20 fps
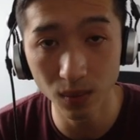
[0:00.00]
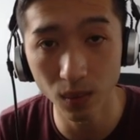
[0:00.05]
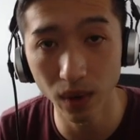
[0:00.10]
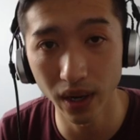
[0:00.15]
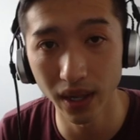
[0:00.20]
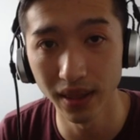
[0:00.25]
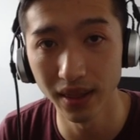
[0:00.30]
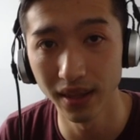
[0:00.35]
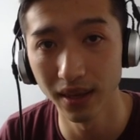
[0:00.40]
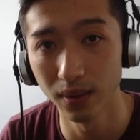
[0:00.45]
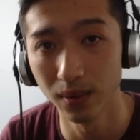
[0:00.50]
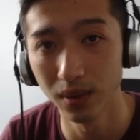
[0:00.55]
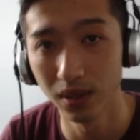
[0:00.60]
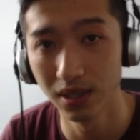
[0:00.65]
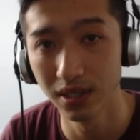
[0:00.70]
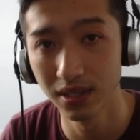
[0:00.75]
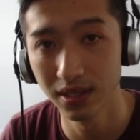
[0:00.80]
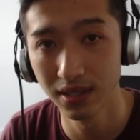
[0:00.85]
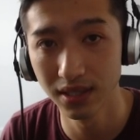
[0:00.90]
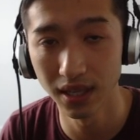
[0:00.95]
when there
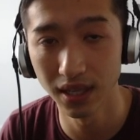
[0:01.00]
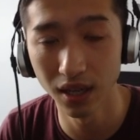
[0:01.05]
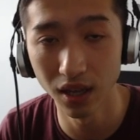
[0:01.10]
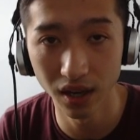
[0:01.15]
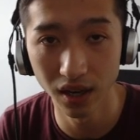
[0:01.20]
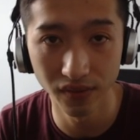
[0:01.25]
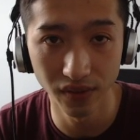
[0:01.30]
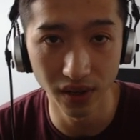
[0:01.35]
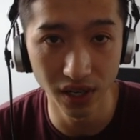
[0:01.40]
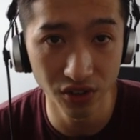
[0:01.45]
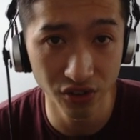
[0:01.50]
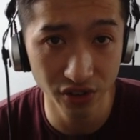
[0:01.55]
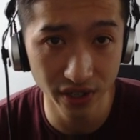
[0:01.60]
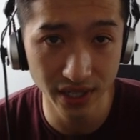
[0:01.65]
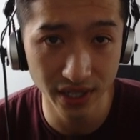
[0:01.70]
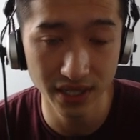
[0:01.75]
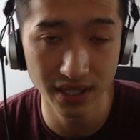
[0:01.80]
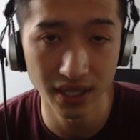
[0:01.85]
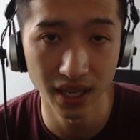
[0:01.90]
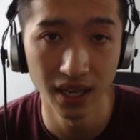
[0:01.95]
was a lot of
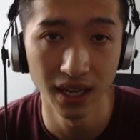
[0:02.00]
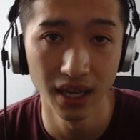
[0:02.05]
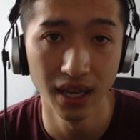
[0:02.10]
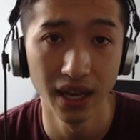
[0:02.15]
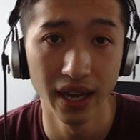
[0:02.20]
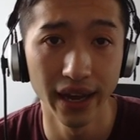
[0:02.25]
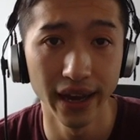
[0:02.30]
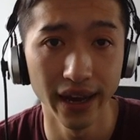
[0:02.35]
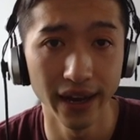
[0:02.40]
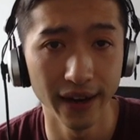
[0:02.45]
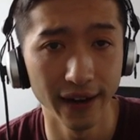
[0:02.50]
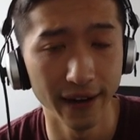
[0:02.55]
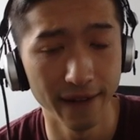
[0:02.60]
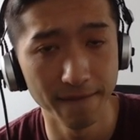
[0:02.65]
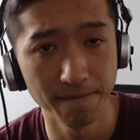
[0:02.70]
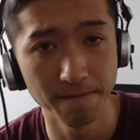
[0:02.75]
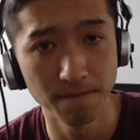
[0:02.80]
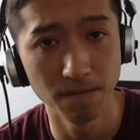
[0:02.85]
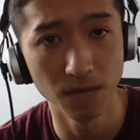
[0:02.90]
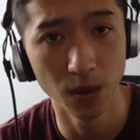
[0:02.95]
interest,
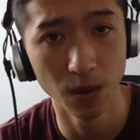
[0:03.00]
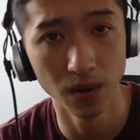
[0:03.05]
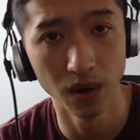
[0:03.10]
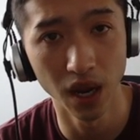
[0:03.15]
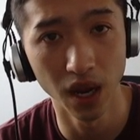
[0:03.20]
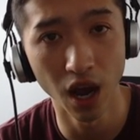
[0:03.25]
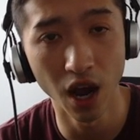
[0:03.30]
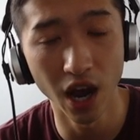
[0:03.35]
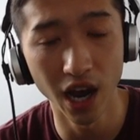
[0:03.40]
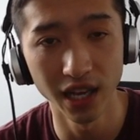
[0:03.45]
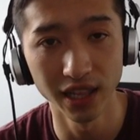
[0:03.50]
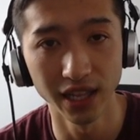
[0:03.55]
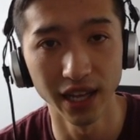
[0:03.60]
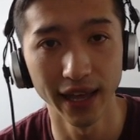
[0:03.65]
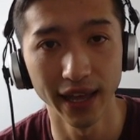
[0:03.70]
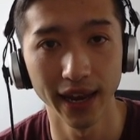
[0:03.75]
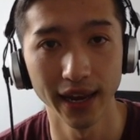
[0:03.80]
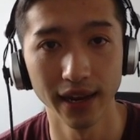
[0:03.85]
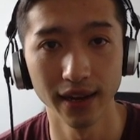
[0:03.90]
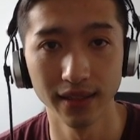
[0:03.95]

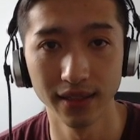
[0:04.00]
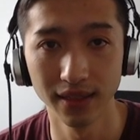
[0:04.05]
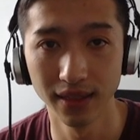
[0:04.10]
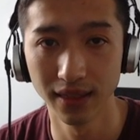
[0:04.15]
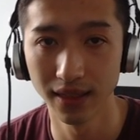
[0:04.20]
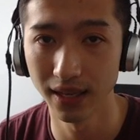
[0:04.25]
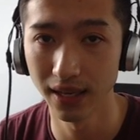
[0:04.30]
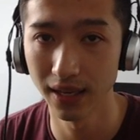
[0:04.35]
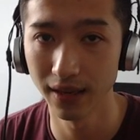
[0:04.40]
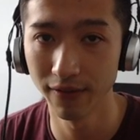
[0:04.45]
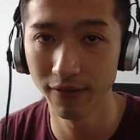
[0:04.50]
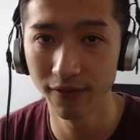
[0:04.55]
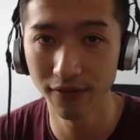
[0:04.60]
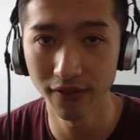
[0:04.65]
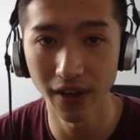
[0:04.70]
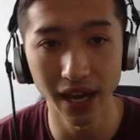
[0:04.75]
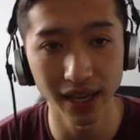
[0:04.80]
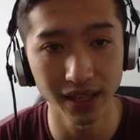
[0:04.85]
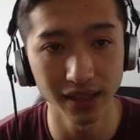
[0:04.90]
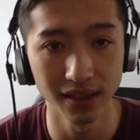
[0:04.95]
highlighted the
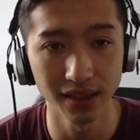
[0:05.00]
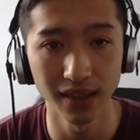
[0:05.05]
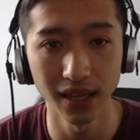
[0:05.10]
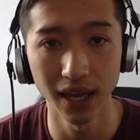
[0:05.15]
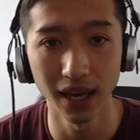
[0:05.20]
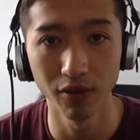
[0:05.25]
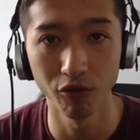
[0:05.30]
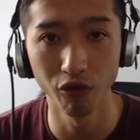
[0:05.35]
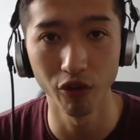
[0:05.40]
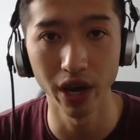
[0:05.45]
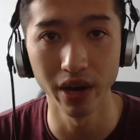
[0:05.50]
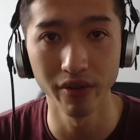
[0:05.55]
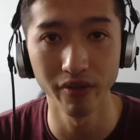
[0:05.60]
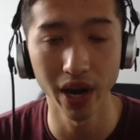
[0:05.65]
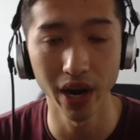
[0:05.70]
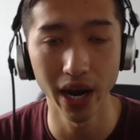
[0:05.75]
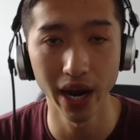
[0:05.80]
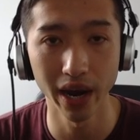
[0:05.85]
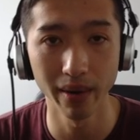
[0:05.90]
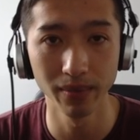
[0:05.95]
fact that
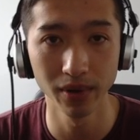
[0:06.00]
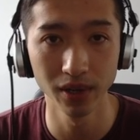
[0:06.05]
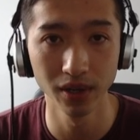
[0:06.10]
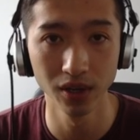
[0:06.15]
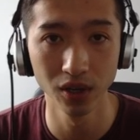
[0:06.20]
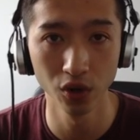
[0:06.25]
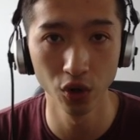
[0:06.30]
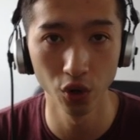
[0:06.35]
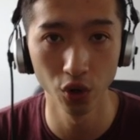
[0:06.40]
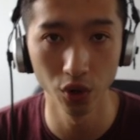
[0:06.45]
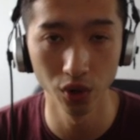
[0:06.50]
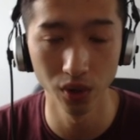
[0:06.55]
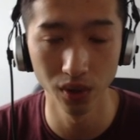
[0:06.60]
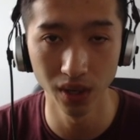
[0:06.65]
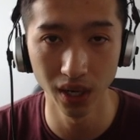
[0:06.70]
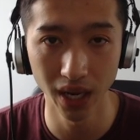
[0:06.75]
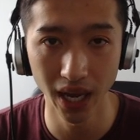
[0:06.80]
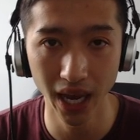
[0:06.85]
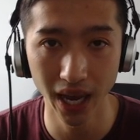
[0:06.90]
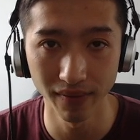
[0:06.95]
ReRam could
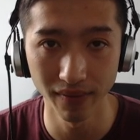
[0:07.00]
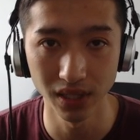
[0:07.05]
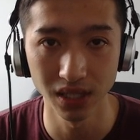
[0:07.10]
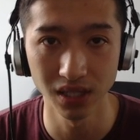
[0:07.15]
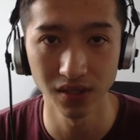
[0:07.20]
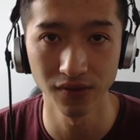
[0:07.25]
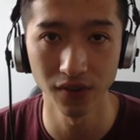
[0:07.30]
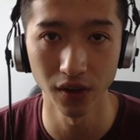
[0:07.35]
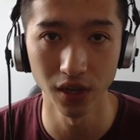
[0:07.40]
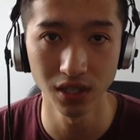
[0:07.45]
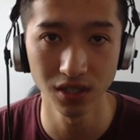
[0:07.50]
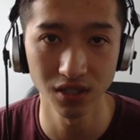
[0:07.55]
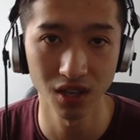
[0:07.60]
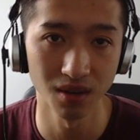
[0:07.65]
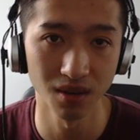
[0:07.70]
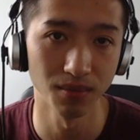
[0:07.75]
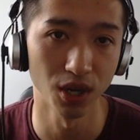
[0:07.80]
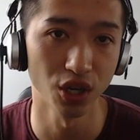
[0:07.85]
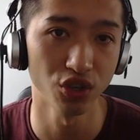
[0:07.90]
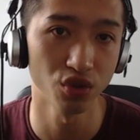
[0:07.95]
have its first
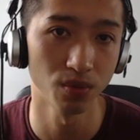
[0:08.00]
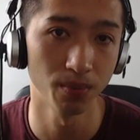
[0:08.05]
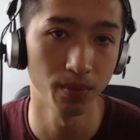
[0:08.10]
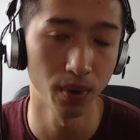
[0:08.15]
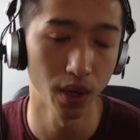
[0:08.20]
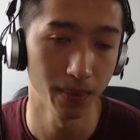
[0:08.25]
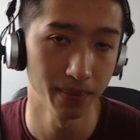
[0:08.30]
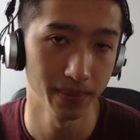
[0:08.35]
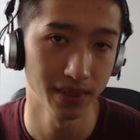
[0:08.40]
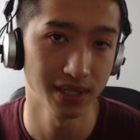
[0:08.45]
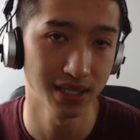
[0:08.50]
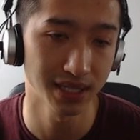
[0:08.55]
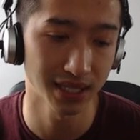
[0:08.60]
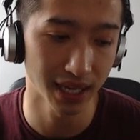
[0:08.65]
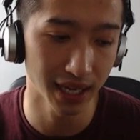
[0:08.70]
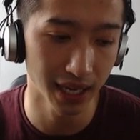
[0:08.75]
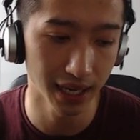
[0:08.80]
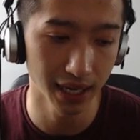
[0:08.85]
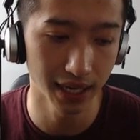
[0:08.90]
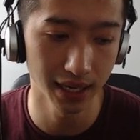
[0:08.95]
commercial purpose
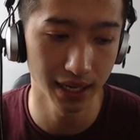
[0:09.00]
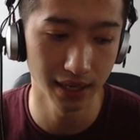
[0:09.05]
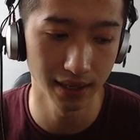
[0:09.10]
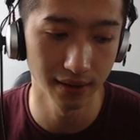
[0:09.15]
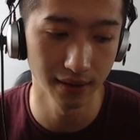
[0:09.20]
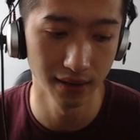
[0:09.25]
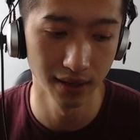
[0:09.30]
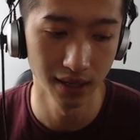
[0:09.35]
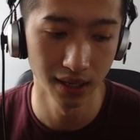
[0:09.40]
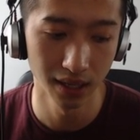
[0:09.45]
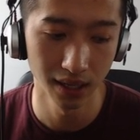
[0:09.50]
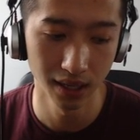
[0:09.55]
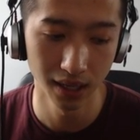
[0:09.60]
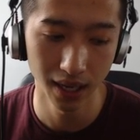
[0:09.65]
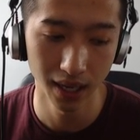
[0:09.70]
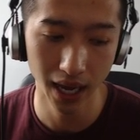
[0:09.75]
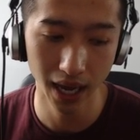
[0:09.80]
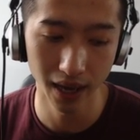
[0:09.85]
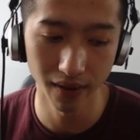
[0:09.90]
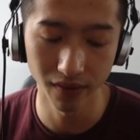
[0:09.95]
in
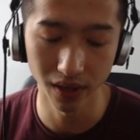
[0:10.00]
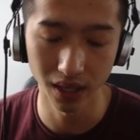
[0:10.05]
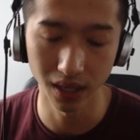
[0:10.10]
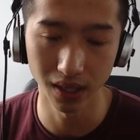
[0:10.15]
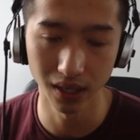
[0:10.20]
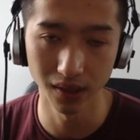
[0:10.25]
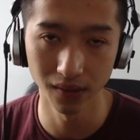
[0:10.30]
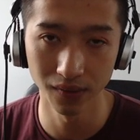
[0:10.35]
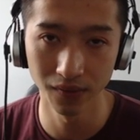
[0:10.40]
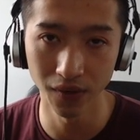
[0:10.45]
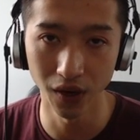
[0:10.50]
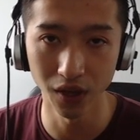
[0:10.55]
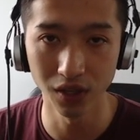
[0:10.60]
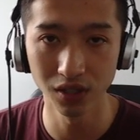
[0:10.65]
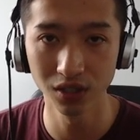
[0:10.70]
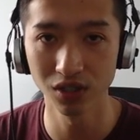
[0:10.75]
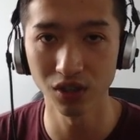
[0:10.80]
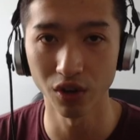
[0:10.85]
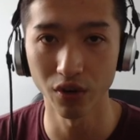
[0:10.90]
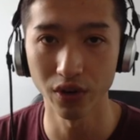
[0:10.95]
having phone
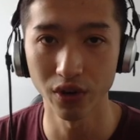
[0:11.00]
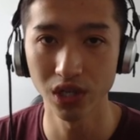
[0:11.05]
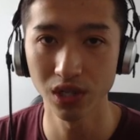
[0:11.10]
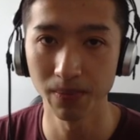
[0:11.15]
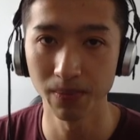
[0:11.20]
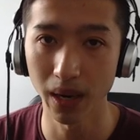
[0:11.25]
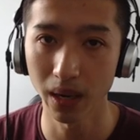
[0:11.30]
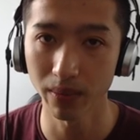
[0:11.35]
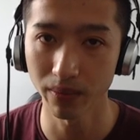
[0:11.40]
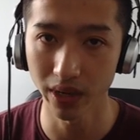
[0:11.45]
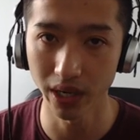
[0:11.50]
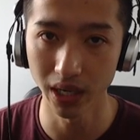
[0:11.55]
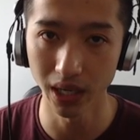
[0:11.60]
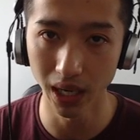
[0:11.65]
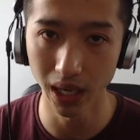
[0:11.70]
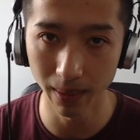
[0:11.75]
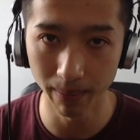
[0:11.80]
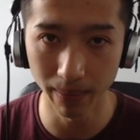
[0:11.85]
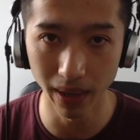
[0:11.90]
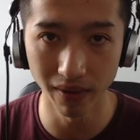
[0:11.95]
storage memory
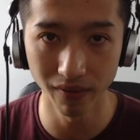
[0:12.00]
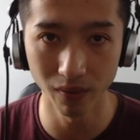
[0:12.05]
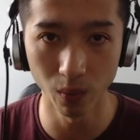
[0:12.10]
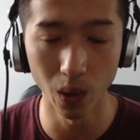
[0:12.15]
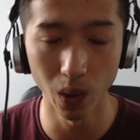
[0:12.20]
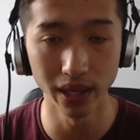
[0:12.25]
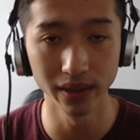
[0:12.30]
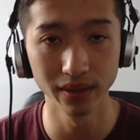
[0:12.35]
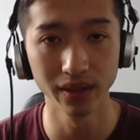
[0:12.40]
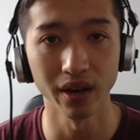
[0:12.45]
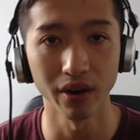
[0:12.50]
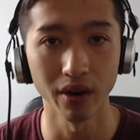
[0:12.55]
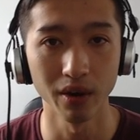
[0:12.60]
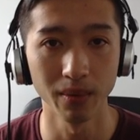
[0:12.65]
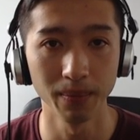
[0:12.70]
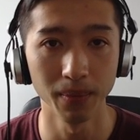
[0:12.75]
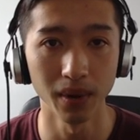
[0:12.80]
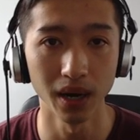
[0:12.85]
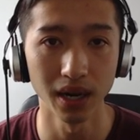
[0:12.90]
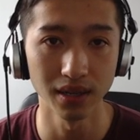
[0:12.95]
above 1
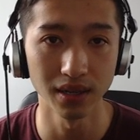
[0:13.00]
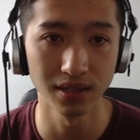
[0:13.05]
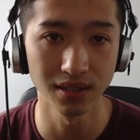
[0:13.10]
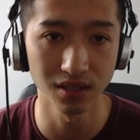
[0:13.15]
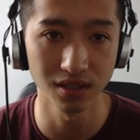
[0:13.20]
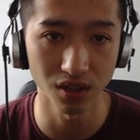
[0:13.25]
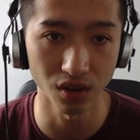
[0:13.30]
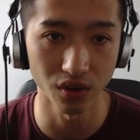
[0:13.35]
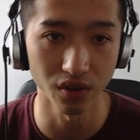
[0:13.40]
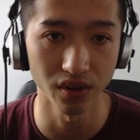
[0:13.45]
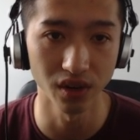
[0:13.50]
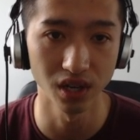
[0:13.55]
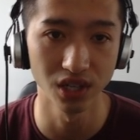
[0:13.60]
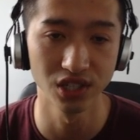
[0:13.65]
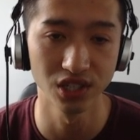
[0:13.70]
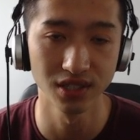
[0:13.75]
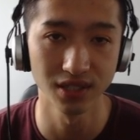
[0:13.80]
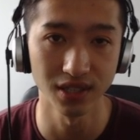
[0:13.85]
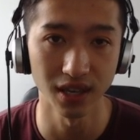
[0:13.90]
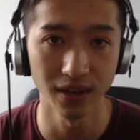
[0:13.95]
terabyte
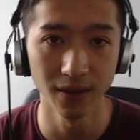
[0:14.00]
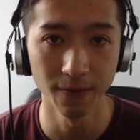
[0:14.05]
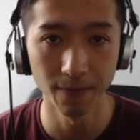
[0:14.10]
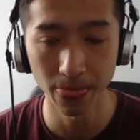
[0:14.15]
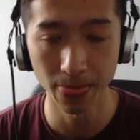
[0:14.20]
storage. So,